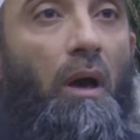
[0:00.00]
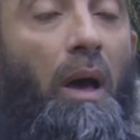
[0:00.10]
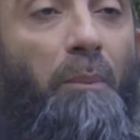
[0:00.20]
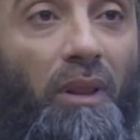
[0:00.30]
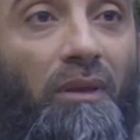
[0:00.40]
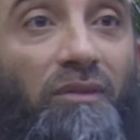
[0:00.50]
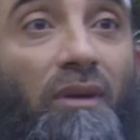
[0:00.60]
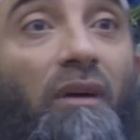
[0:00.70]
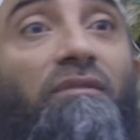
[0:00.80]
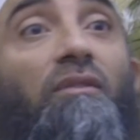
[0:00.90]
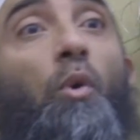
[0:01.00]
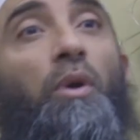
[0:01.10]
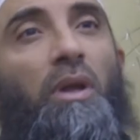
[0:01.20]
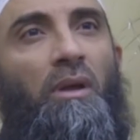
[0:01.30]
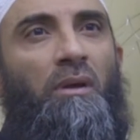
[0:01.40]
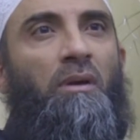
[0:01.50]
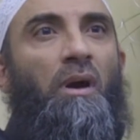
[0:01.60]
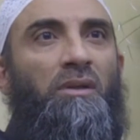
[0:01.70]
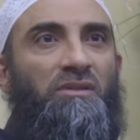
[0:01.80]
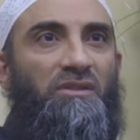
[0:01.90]
ability of owning
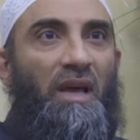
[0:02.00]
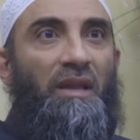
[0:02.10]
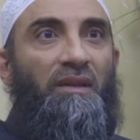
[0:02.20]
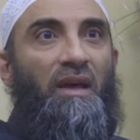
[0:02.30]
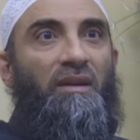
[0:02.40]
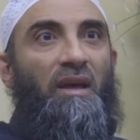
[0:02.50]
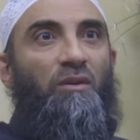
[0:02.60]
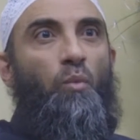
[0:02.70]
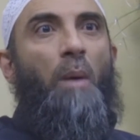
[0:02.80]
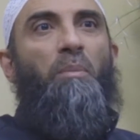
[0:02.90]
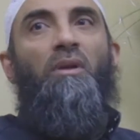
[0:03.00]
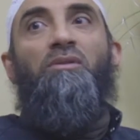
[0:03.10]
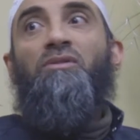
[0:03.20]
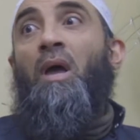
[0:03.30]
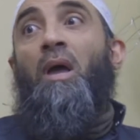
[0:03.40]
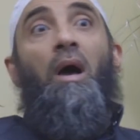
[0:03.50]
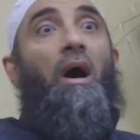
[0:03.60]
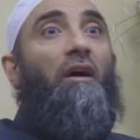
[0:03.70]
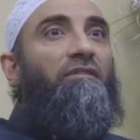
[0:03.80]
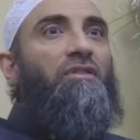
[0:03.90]
guns and weapons,
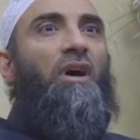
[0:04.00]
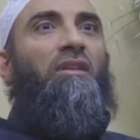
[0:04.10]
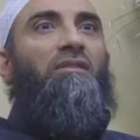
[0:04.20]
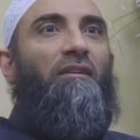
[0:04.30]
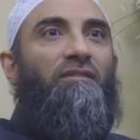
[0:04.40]
of not,